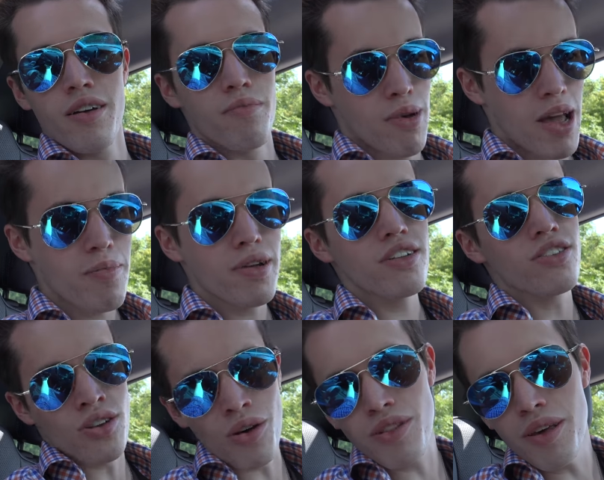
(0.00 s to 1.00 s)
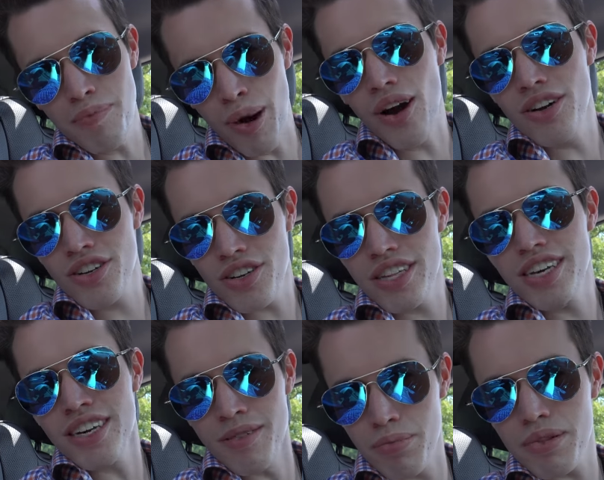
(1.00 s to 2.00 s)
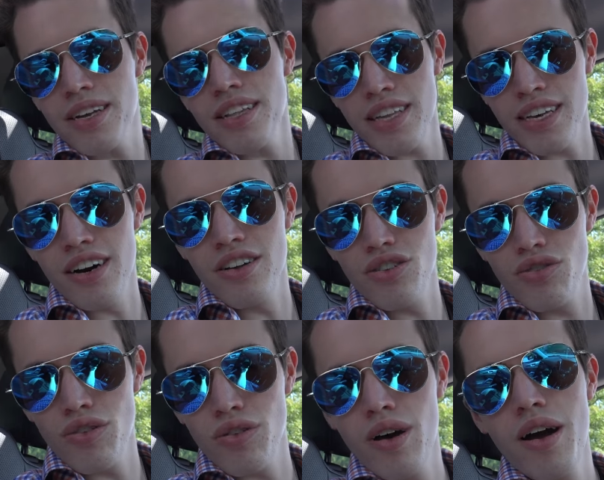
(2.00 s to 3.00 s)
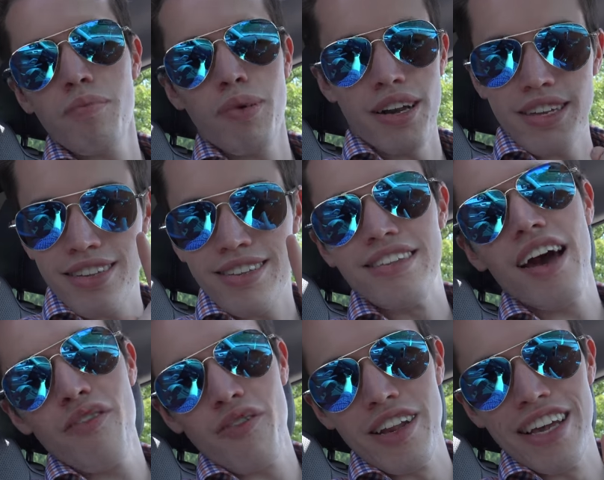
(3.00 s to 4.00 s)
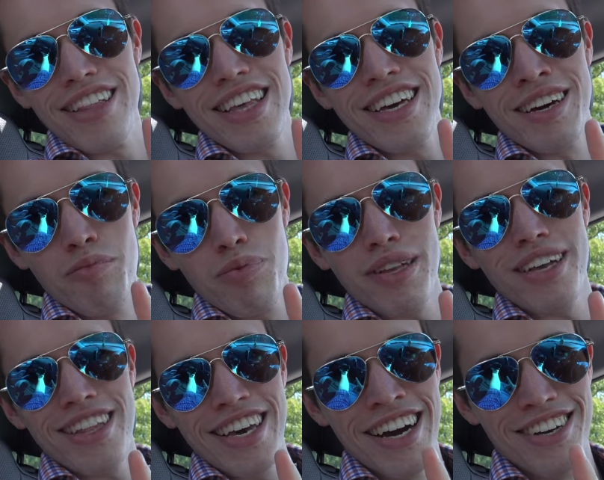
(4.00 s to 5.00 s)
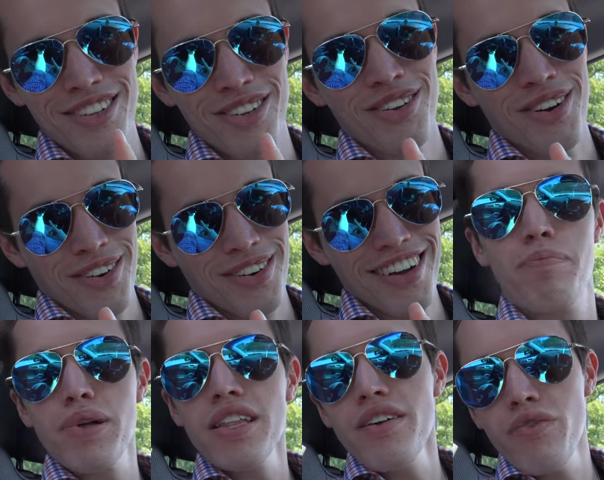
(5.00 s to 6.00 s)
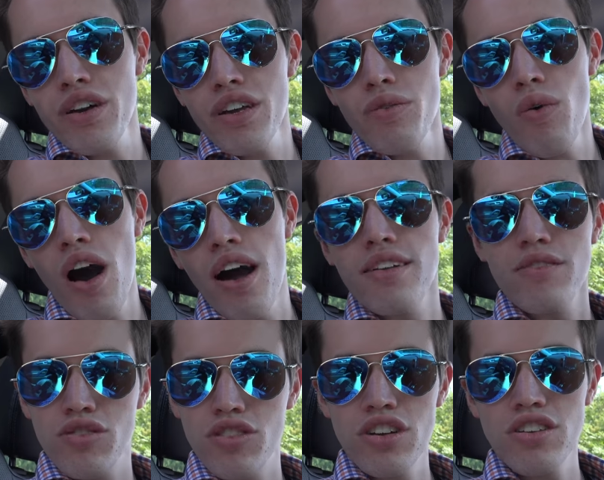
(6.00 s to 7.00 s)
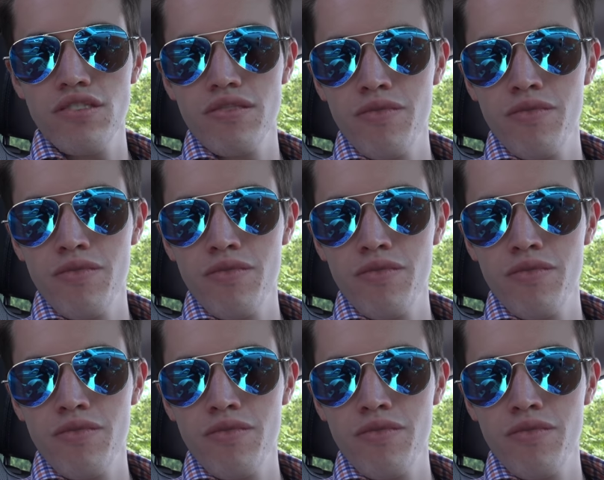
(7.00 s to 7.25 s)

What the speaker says: Maybe it's only partially completely untrue, but it's definitely completely untrue. Believe what you want, just